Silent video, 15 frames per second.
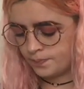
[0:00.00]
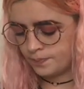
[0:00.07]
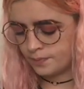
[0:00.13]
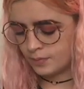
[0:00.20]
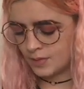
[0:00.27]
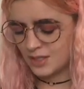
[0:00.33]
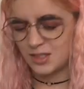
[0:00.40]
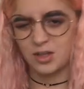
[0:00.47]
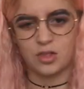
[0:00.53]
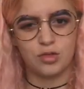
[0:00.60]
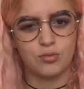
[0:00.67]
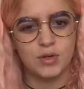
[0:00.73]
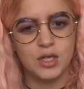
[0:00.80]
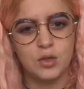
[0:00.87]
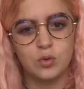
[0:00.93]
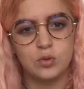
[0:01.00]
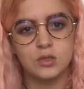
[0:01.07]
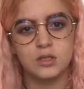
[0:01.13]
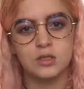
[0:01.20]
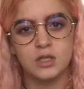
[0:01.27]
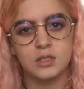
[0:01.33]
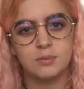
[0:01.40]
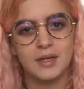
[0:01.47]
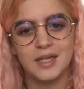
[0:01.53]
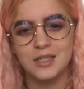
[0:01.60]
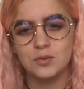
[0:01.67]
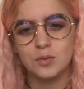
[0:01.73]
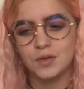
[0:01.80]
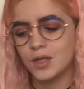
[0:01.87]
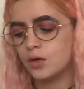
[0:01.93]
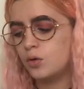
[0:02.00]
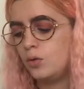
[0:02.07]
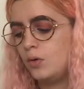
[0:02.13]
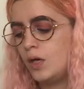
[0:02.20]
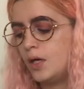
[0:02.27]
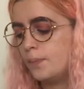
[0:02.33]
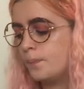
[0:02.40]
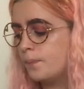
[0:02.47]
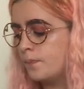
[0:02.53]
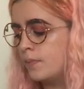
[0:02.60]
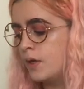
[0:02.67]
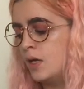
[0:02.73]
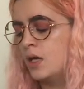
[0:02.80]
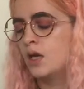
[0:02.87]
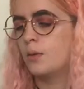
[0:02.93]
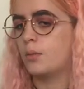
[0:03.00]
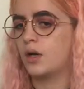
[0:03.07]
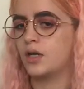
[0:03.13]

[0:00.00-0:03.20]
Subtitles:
a 3/4 size bed is what they call it,